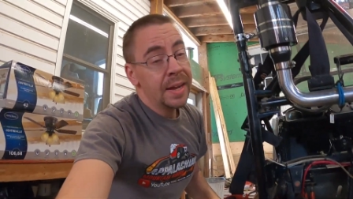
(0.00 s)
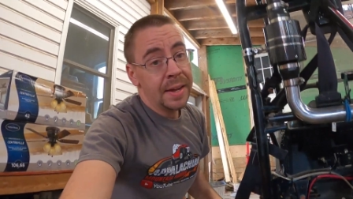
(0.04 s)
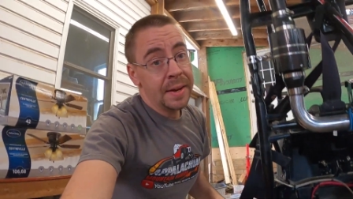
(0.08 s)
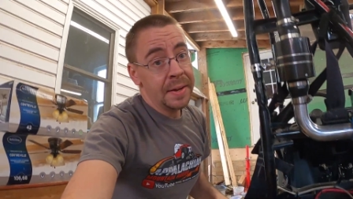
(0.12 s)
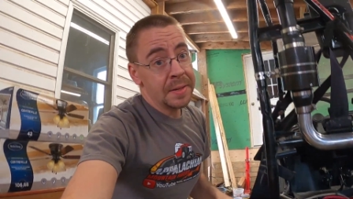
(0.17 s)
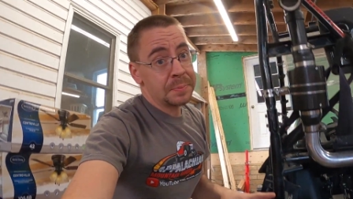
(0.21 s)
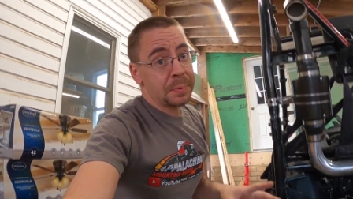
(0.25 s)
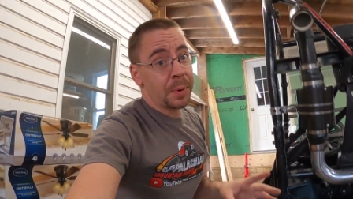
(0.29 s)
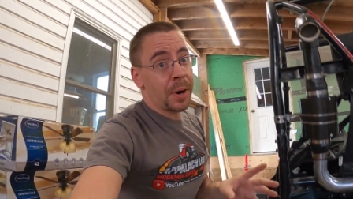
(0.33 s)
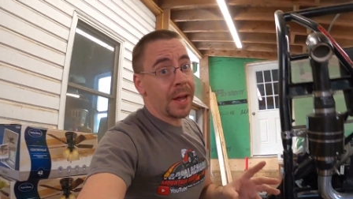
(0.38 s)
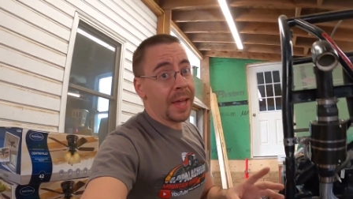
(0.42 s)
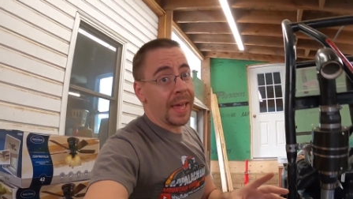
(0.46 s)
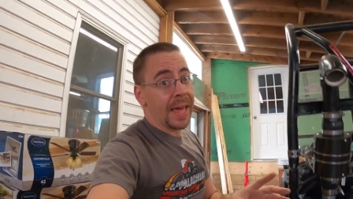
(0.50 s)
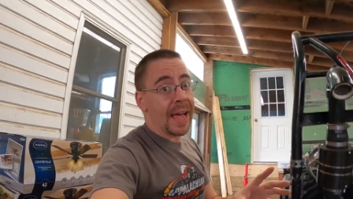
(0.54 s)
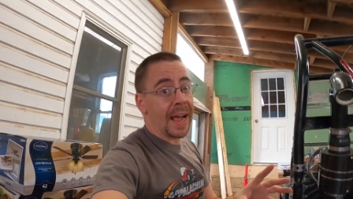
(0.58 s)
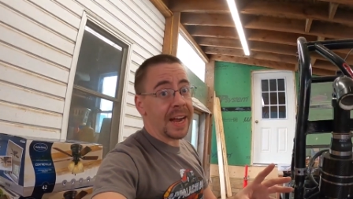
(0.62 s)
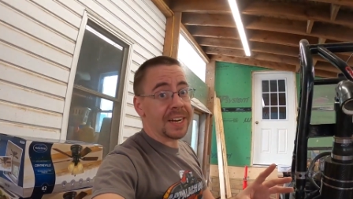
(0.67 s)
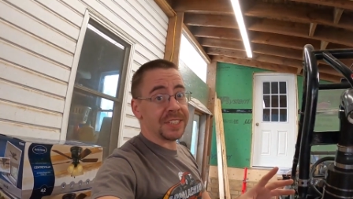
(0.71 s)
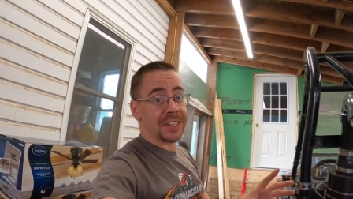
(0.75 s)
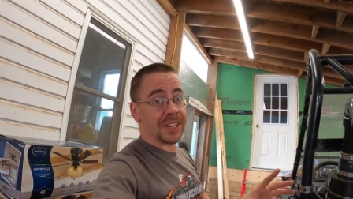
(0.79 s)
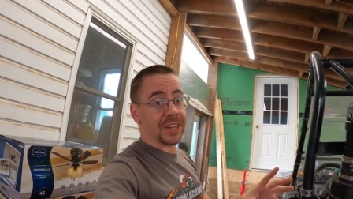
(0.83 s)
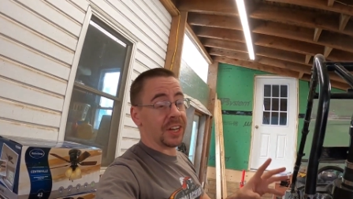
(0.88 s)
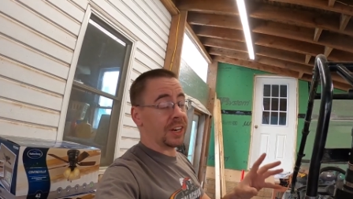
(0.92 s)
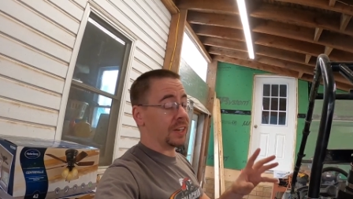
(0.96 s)
And it's probably
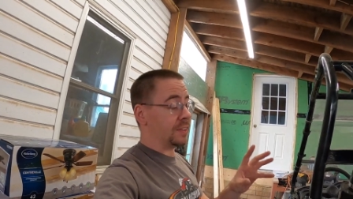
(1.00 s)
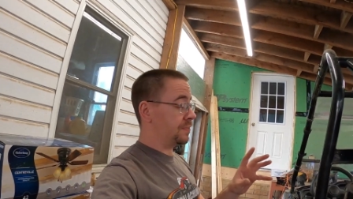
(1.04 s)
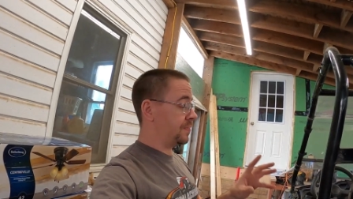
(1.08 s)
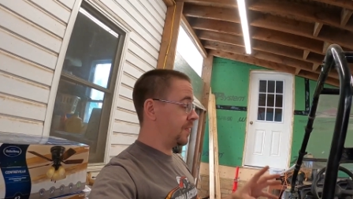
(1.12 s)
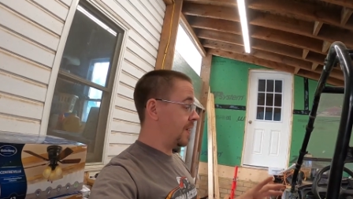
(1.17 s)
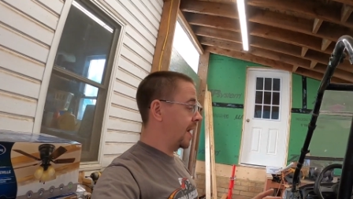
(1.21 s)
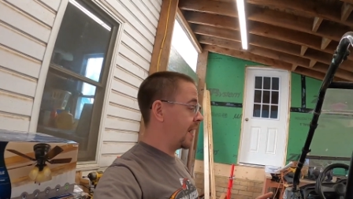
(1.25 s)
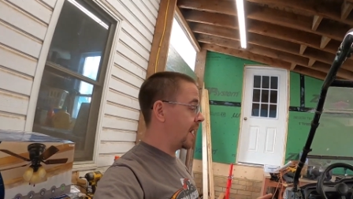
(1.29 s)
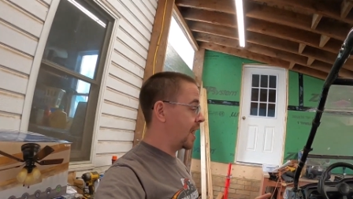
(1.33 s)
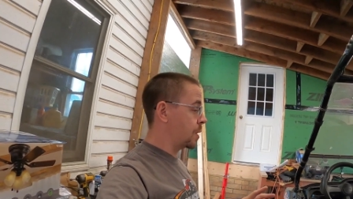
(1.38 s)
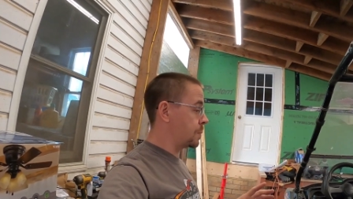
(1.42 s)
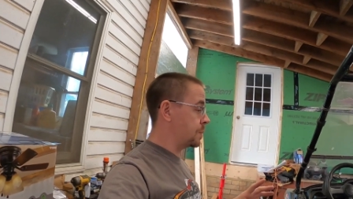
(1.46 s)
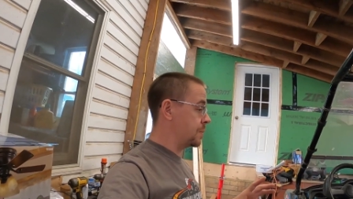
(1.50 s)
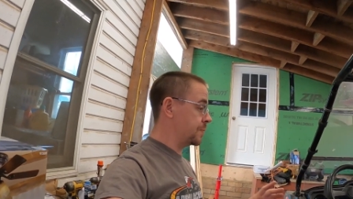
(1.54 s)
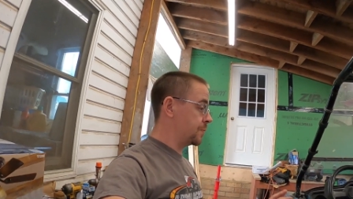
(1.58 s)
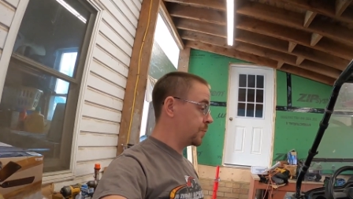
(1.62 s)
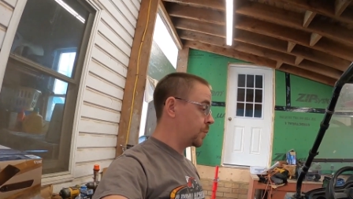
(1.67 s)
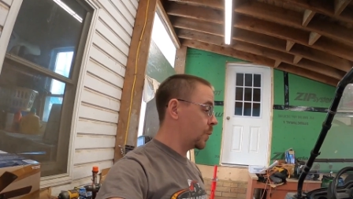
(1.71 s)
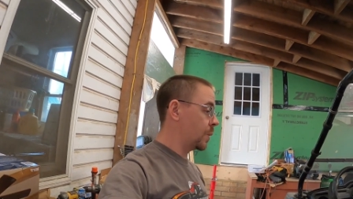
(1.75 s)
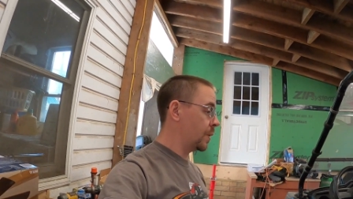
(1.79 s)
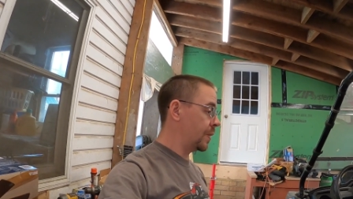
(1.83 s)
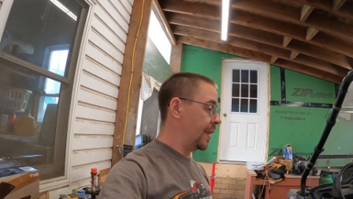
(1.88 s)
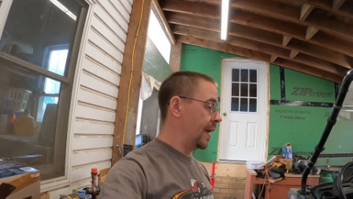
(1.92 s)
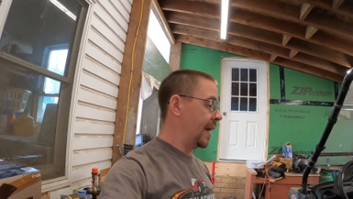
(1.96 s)
actually going to fire
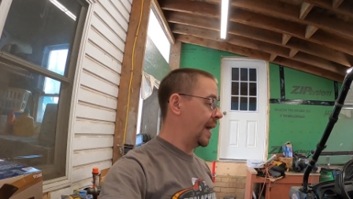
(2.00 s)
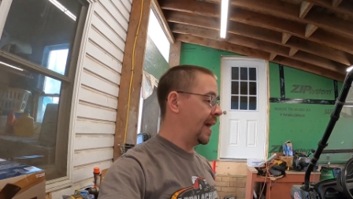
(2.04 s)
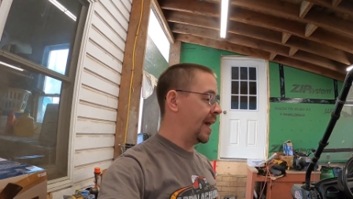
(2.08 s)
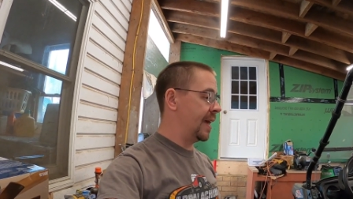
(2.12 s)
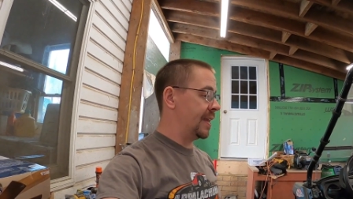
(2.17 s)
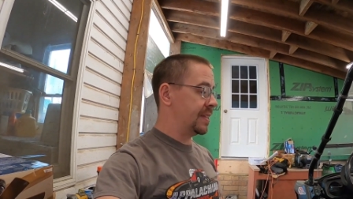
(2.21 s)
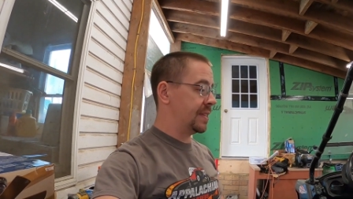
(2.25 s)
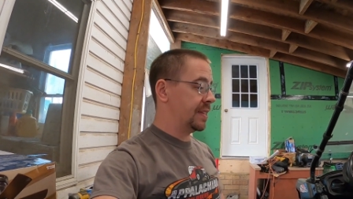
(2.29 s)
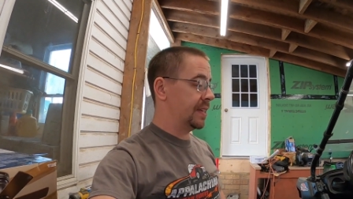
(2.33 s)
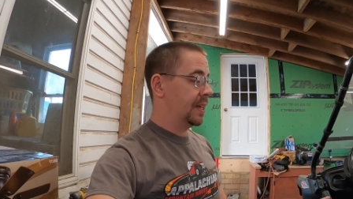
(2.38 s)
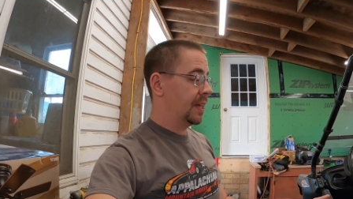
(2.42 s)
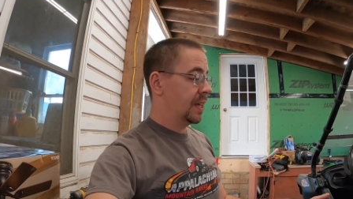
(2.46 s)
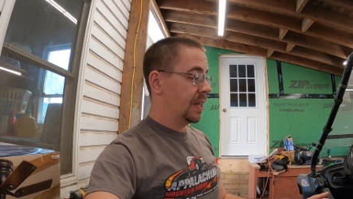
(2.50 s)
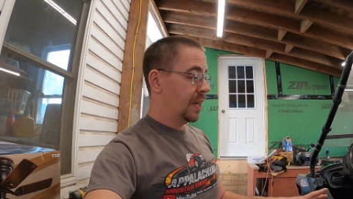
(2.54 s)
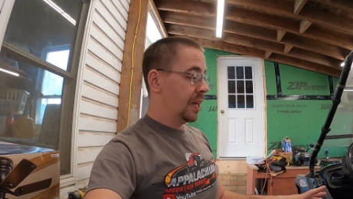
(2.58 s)
before that